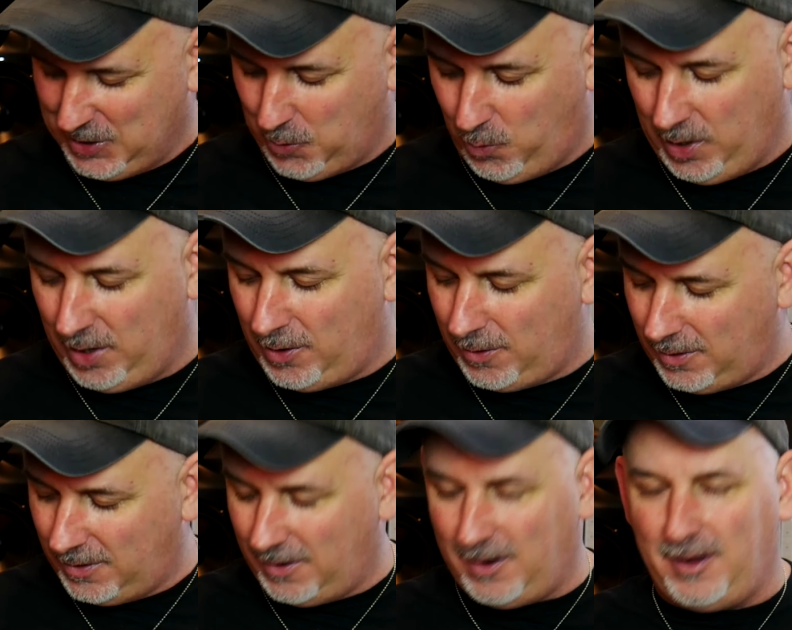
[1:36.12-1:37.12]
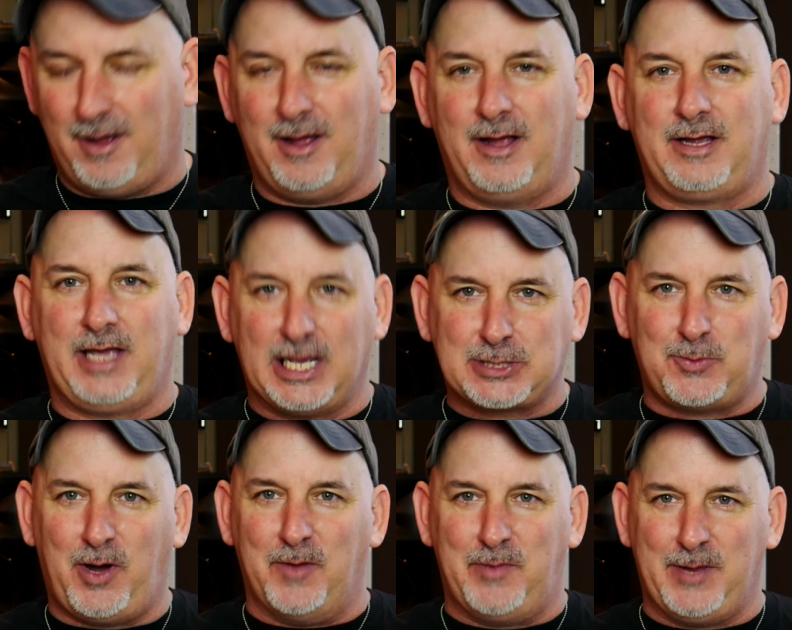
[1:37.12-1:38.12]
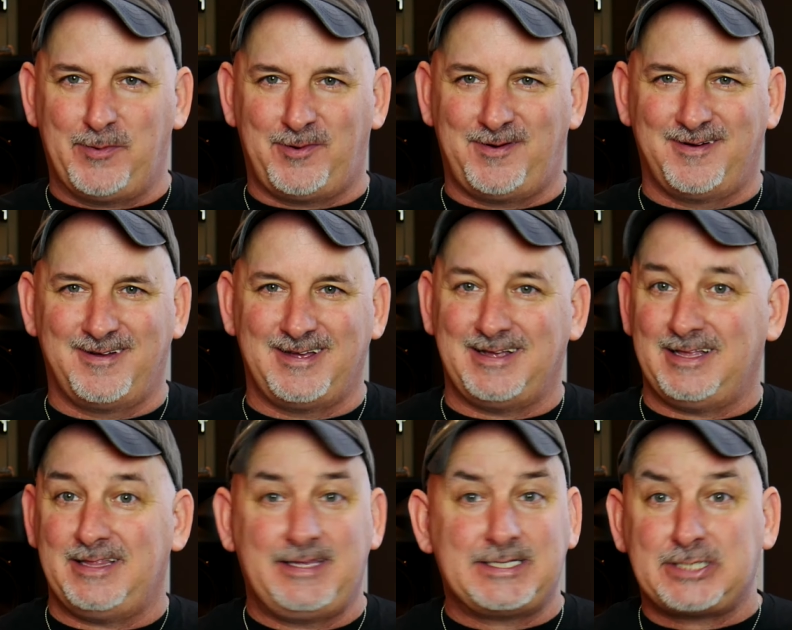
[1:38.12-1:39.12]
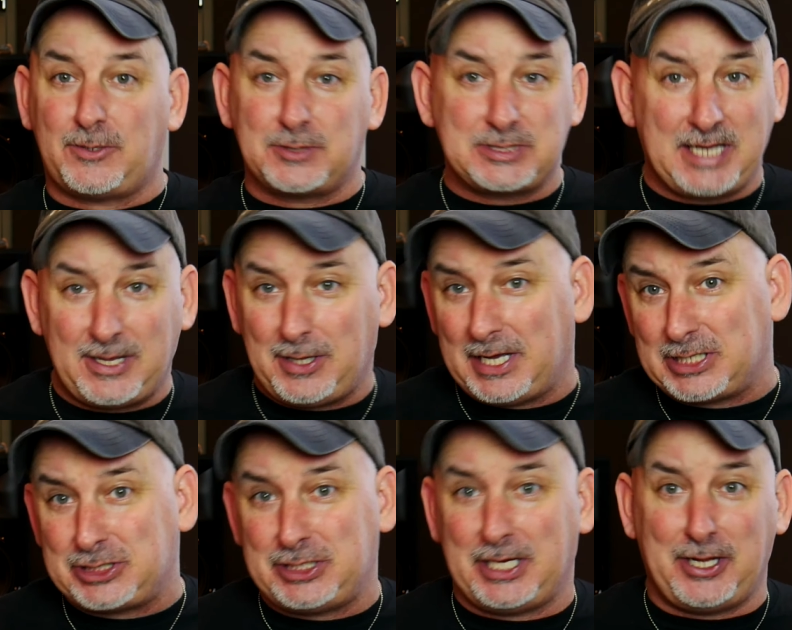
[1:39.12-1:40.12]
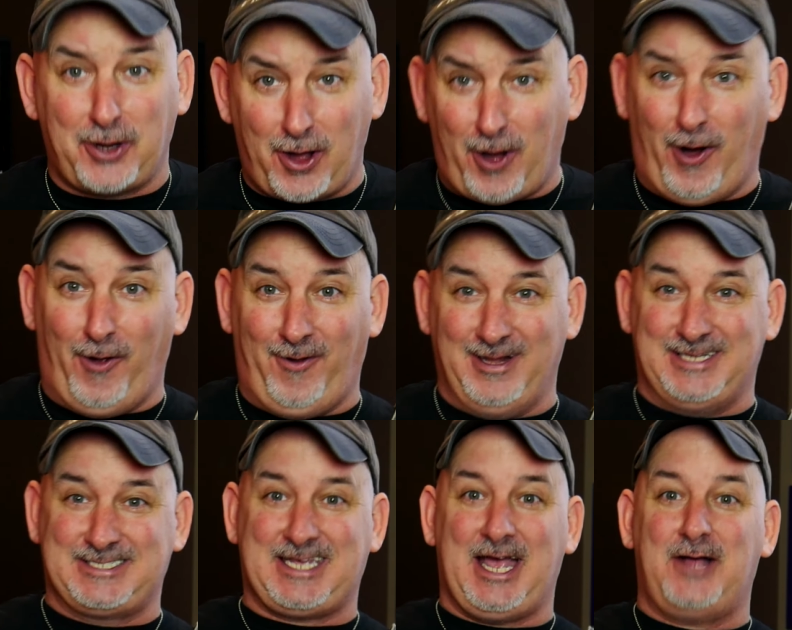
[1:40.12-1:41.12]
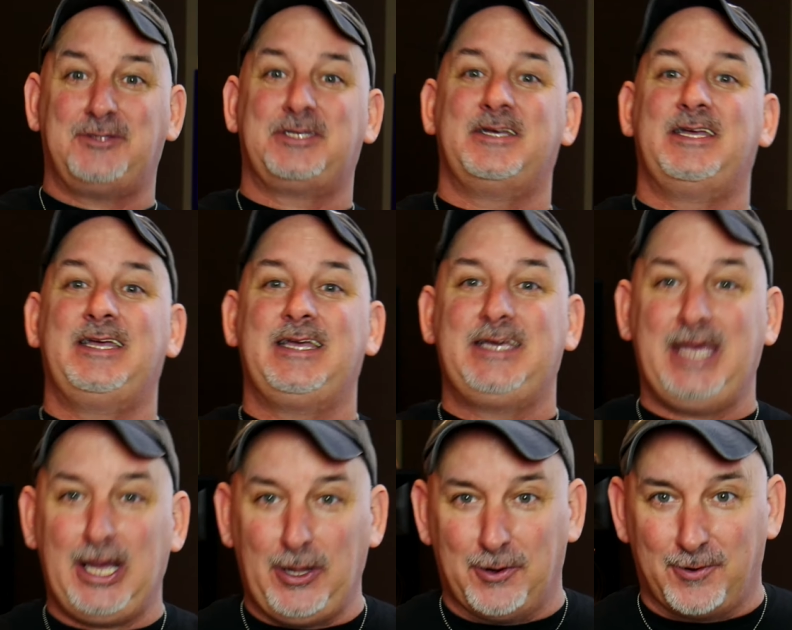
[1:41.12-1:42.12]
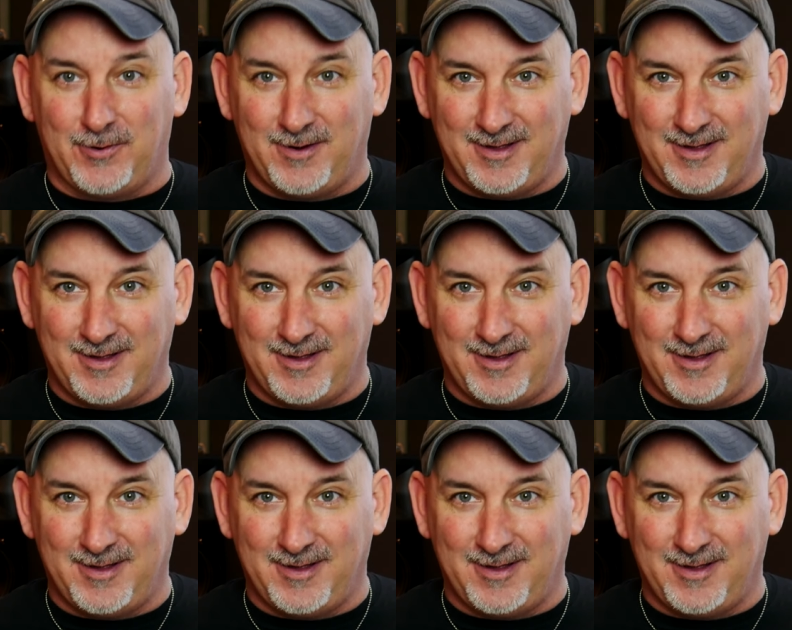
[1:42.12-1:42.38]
Well, guess what, people? This don't sound like shit at all. It sounds killer.